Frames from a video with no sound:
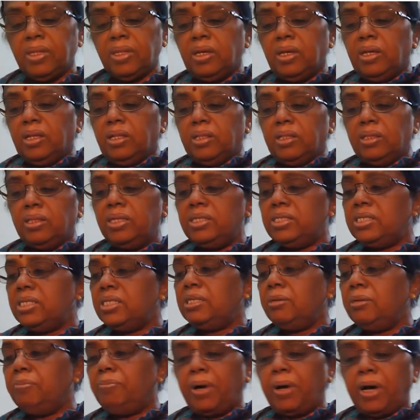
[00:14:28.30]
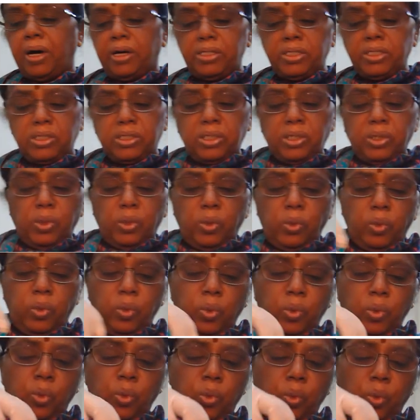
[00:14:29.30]
This is a part
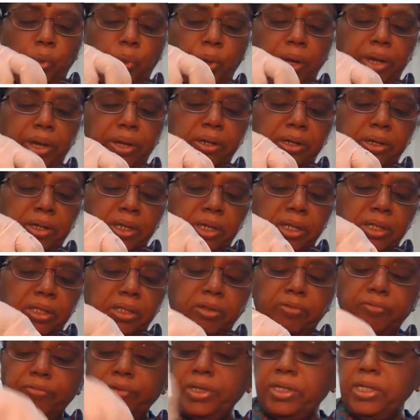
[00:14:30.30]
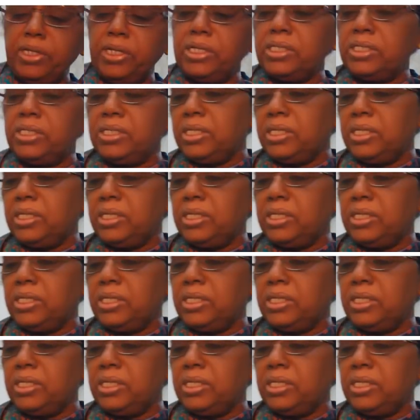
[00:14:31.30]
where the fetus